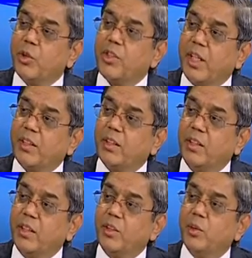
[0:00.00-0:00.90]
your
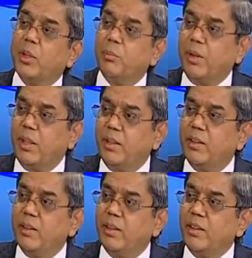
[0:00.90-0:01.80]
sector and your company.
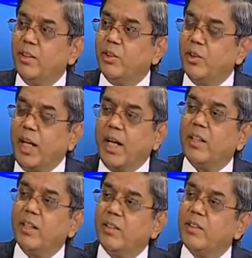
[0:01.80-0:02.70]
So
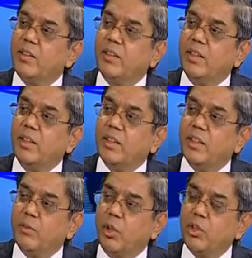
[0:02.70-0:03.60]
that is
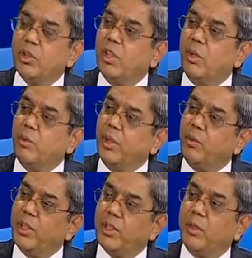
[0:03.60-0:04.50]
the watch. Now we
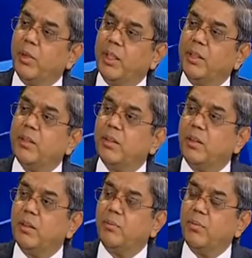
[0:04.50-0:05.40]
have established
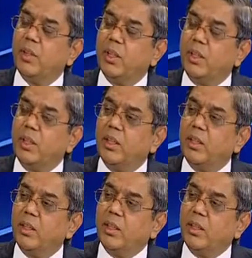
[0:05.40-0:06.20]
the